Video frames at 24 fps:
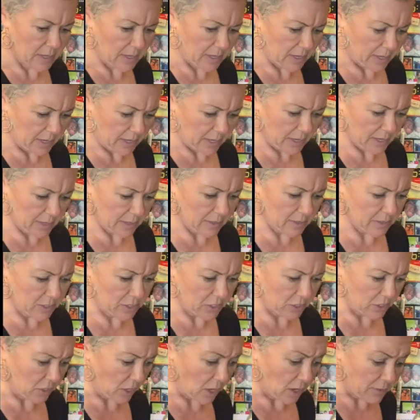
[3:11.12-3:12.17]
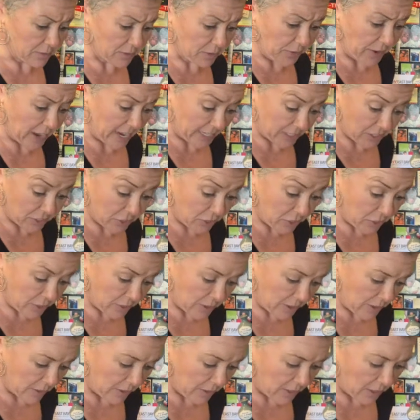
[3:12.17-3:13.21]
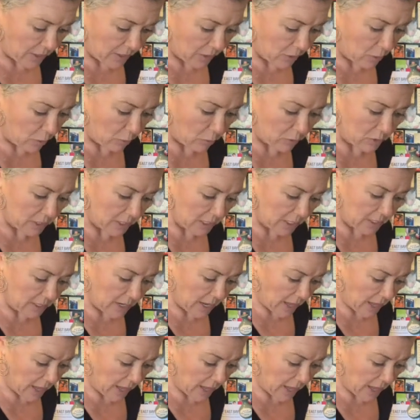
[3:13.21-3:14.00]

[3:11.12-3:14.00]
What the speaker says: it dissolves faster than the golden,